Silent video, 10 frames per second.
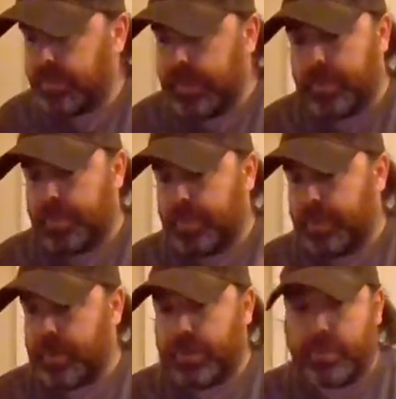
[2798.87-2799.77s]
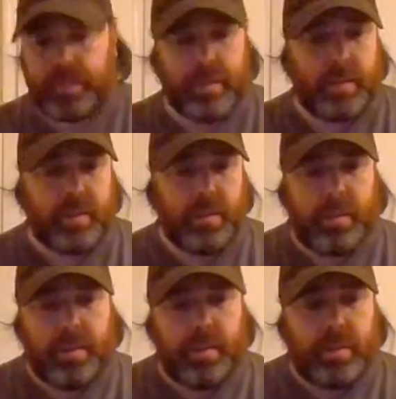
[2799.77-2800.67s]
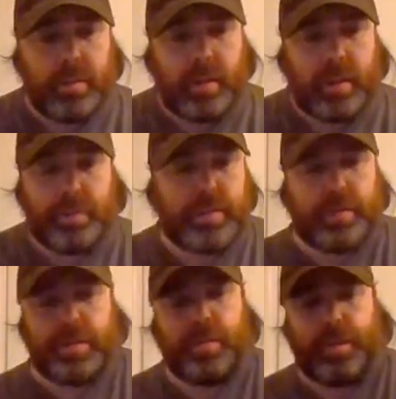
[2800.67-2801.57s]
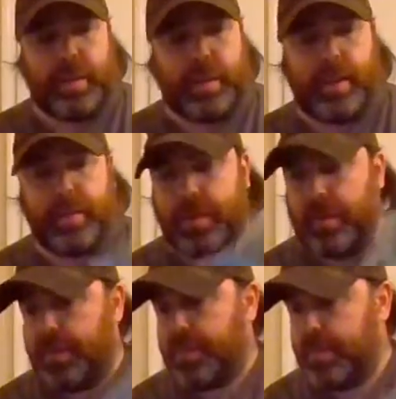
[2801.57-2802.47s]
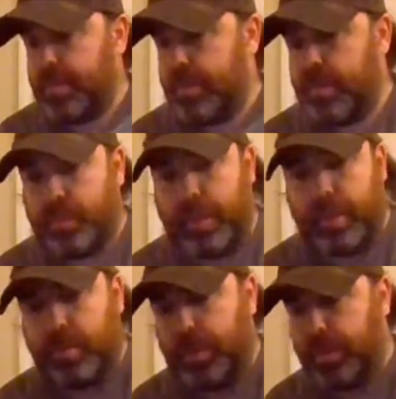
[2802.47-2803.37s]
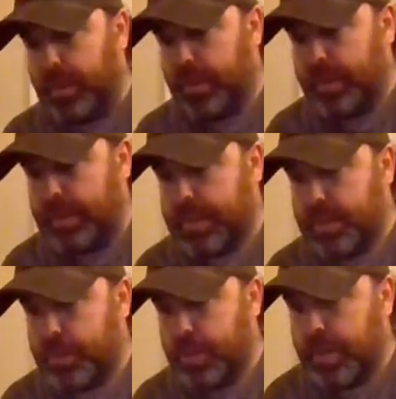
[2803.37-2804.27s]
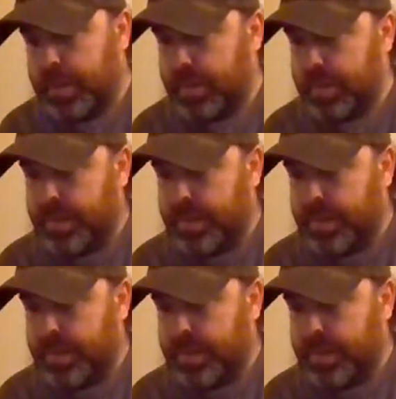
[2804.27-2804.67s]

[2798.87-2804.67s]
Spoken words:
yeah, okay. I'm just assuming that I have enough medium blue to do this as well.